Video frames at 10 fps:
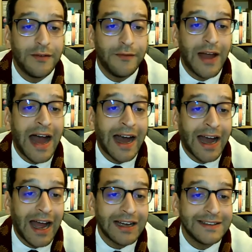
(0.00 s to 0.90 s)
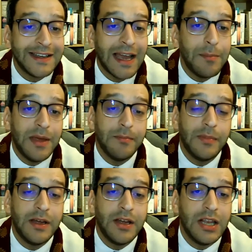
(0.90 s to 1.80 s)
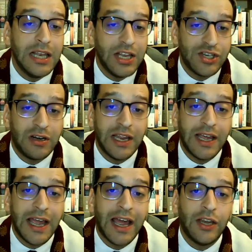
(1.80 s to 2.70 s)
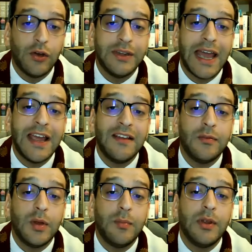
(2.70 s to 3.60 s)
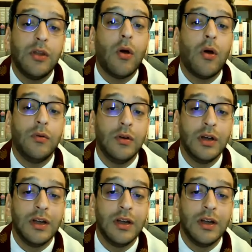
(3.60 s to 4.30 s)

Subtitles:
Ve'arachta yamim, literally, and your days will be long,